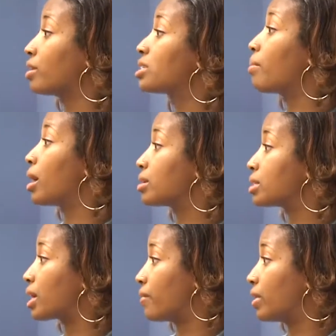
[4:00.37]
It's about
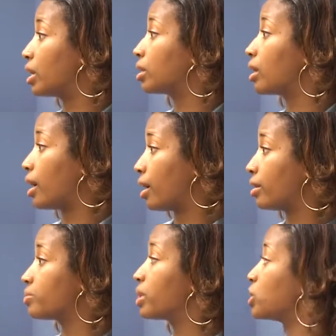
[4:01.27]
saving
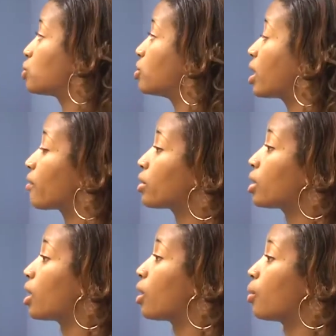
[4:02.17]
lives because you never
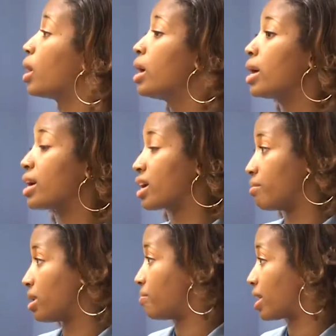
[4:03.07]
know. It can
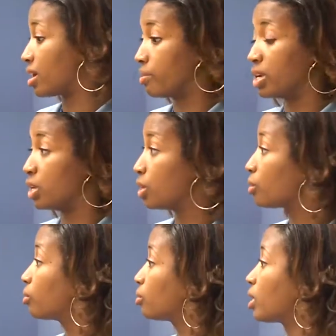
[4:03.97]
it make it be
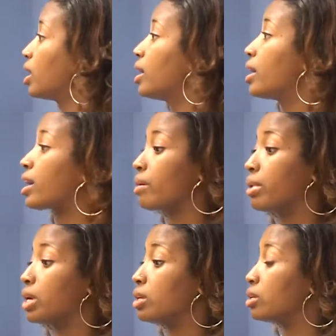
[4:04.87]
you it could
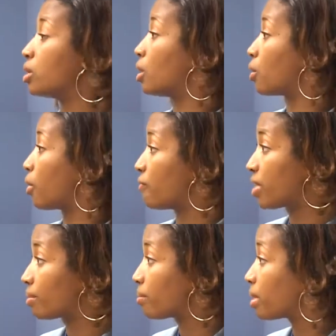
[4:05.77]
be, you know, a
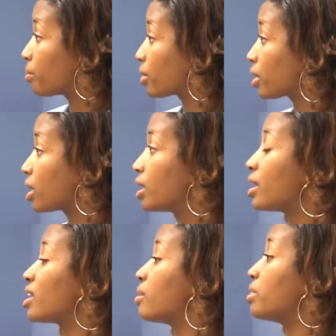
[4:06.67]
family member.
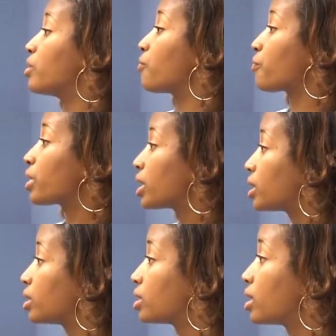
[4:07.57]
It could be a
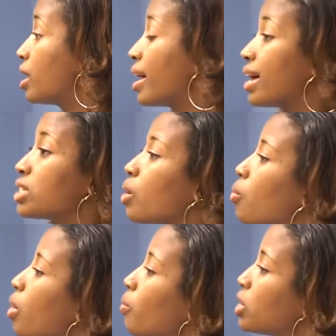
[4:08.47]
friend. And so,
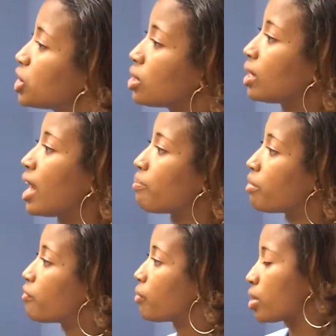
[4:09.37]
what was your life
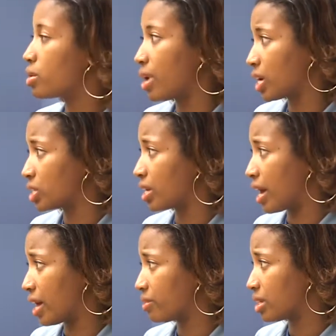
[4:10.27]
before you actually
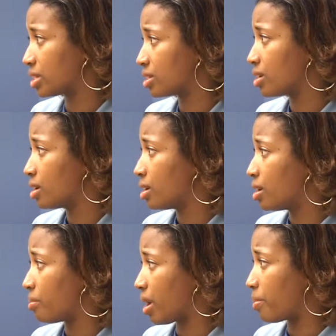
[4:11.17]
had this
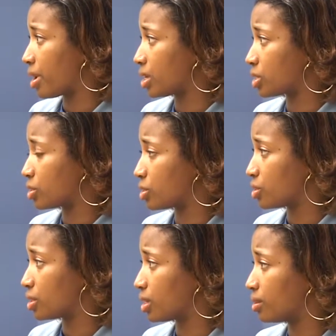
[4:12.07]
bypass
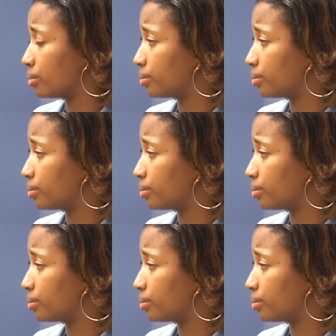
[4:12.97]
surgery?